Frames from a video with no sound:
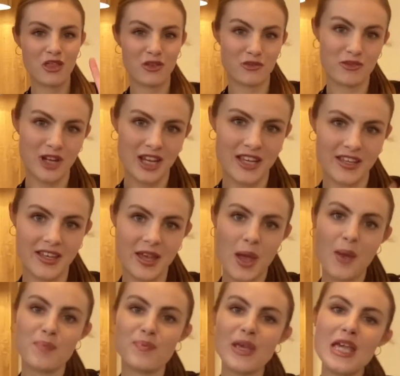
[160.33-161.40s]
3,
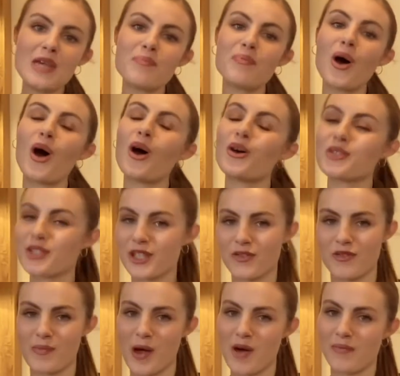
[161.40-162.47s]
be positive
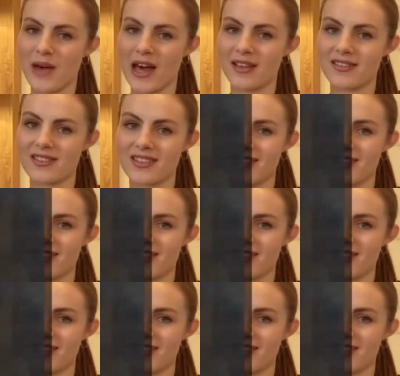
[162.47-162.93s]
about maths.